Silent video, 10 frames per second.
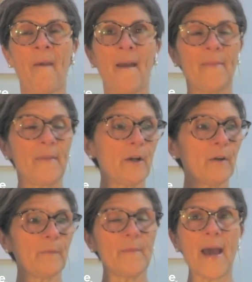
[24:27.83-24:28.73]
and
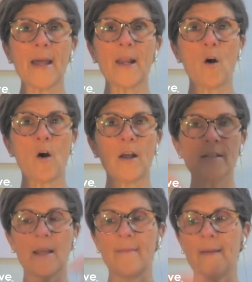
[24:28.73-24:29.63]
they're at
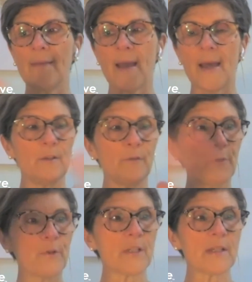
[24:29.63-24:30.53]
odds. And then that
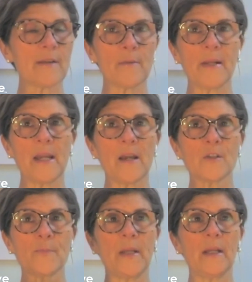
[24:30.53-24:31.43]
influences everybody
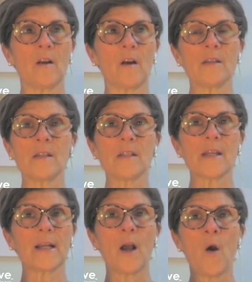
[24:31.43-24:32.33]
else being at odds. It's
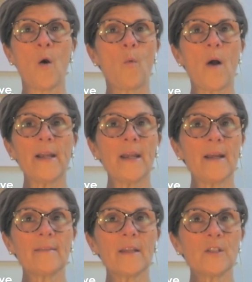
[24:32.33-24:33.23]
like, why
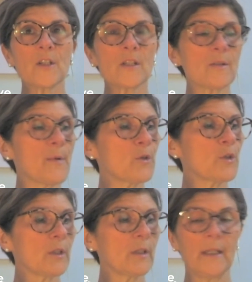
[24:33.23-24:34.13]
can't they just
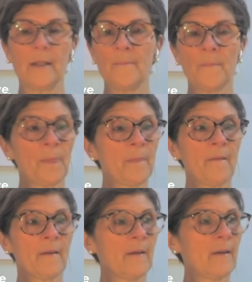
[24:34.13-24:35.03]
emotionally
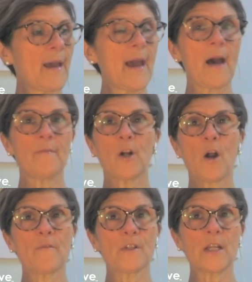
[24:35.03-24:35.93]
have a
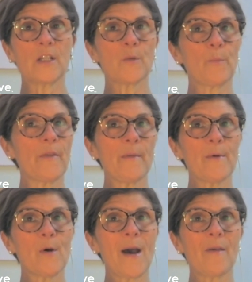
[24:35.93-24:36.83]
conversation where they
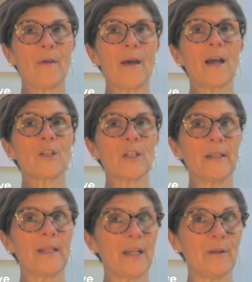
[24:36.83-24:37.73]
both actually
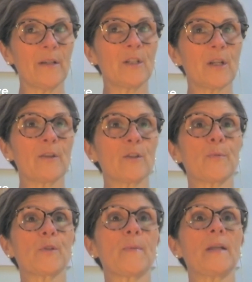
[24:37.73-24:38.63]
hear each other's
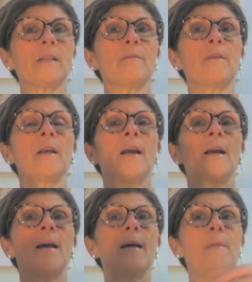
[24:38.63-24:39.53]
perspective
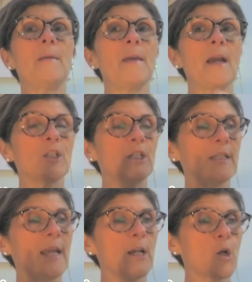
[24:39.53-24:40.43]
and maybe actually
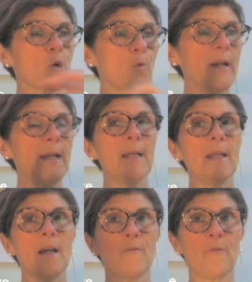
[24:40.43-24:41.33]
take a
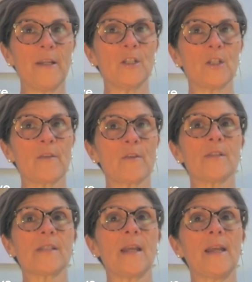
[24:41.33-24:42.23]
grain of what each
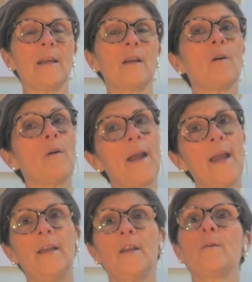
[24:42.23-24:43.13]
other's saying and go,
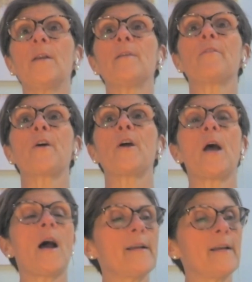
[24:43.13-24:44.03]
hey, I never thought.
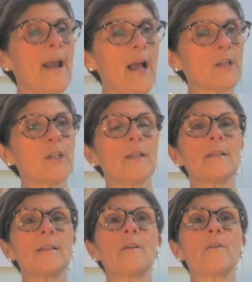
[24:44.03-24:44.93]
I'm going to actually
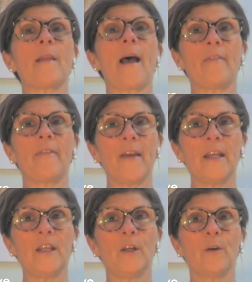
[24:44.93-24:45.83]
consider that.
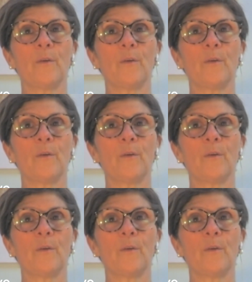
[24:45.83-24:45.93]
Thank you.